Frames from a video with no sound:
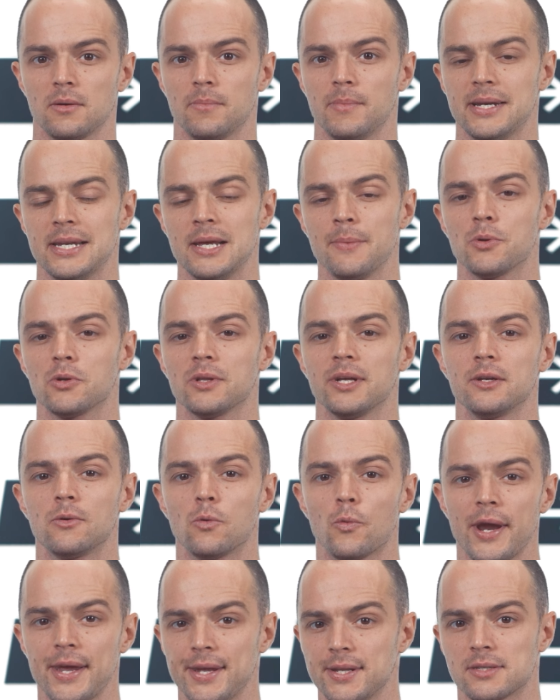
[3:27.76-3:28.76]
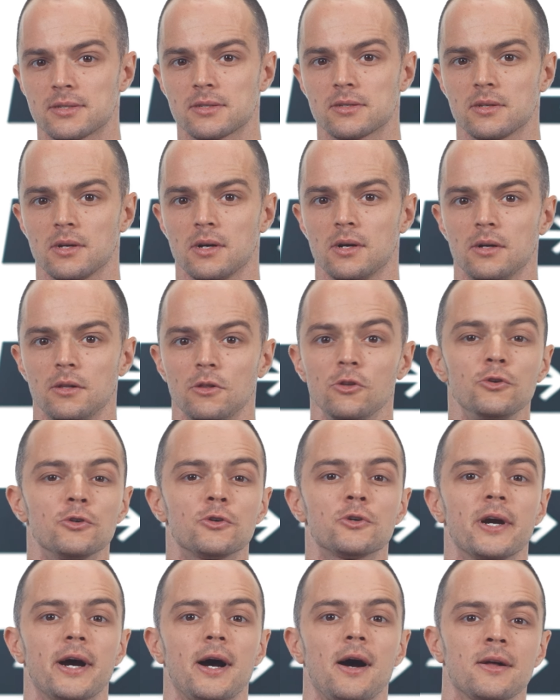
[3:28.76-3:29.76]
uh, manipulate rates, uh,
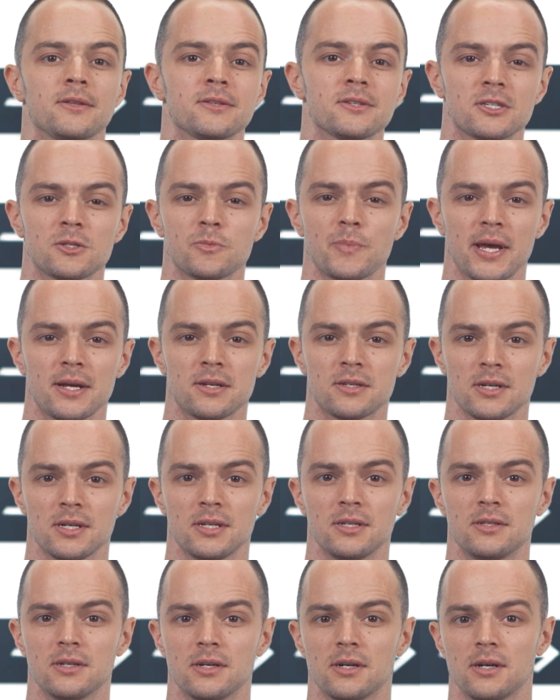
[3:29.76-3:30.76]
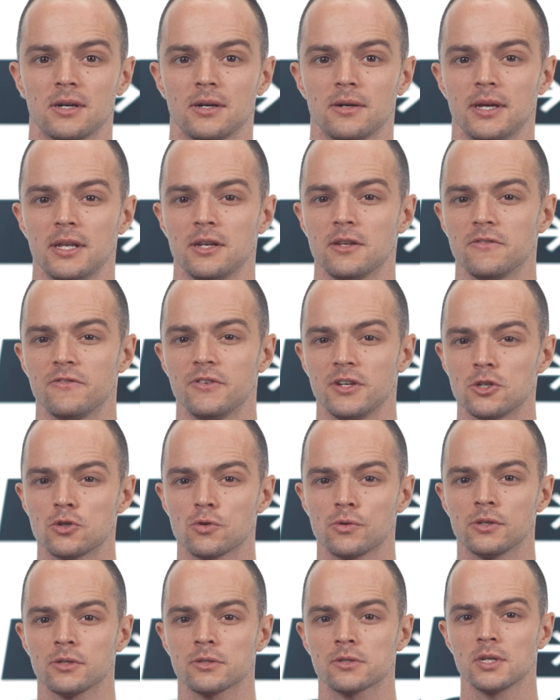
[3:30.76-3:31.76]
lure unsuspected uh,
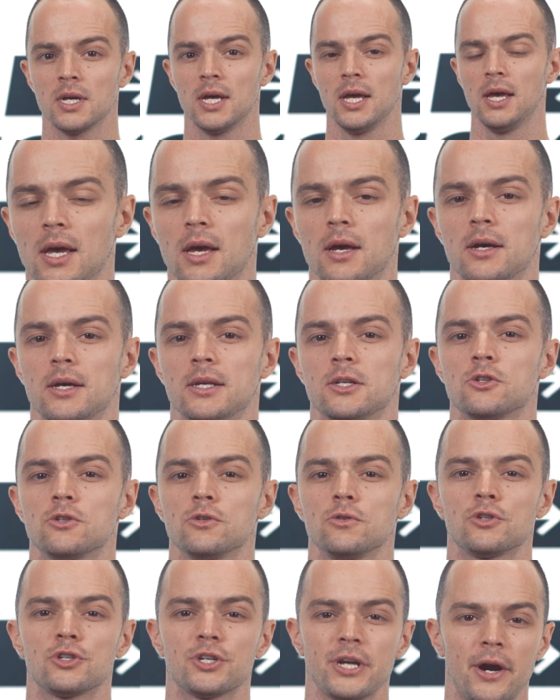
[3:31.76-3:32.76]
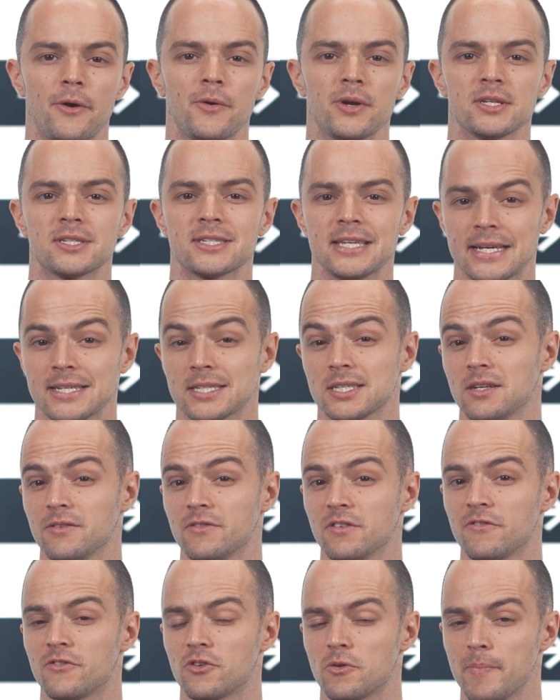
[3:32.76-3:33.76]
individuals into sharing sensitive
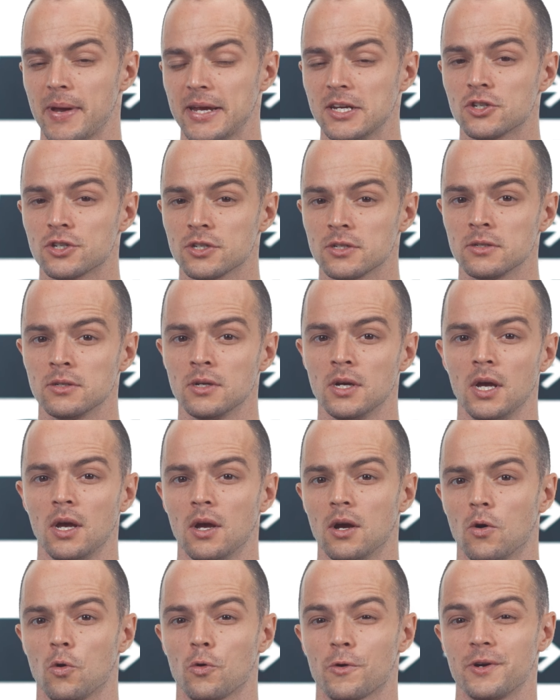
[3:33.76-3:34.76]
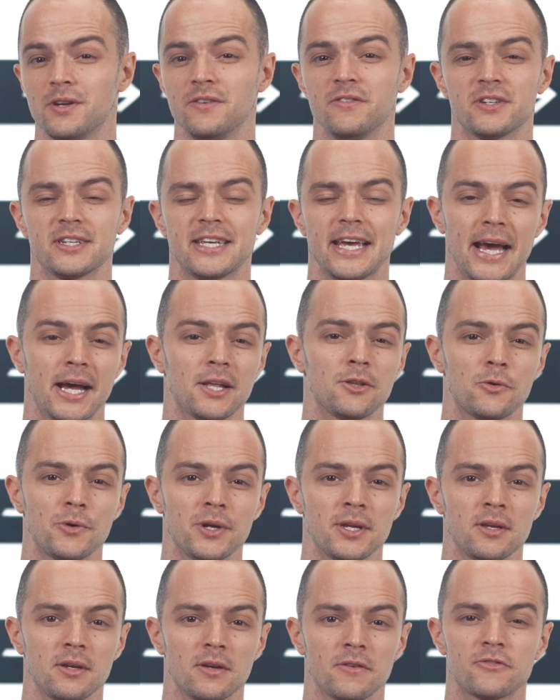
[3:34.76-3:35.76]
information or even
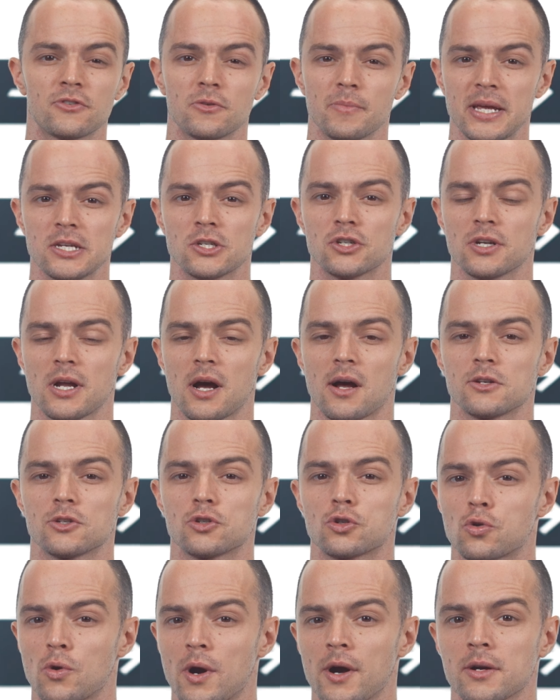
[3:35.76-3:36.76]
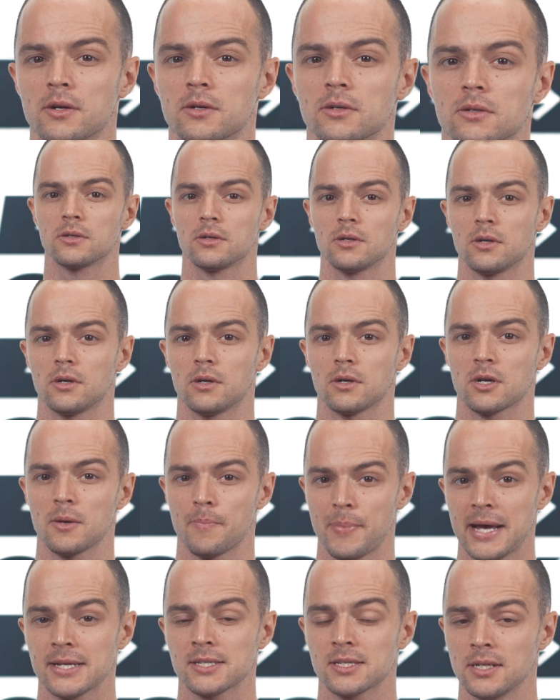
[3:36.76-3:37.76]
gathering information on truck uh,
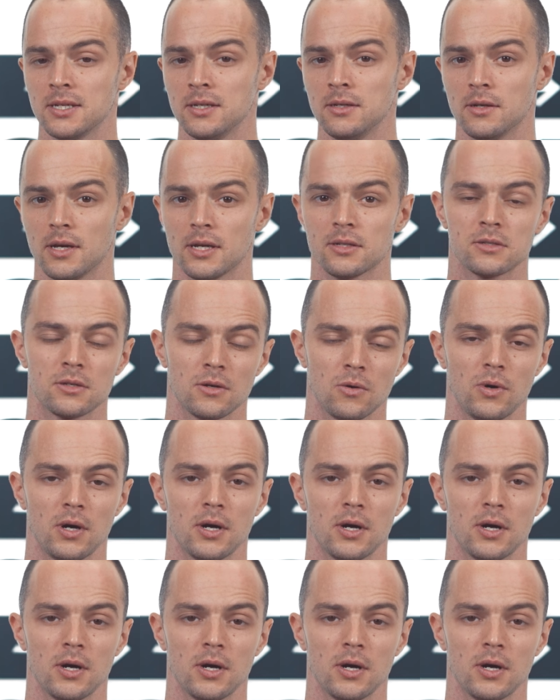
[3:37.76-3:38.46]
capacity and so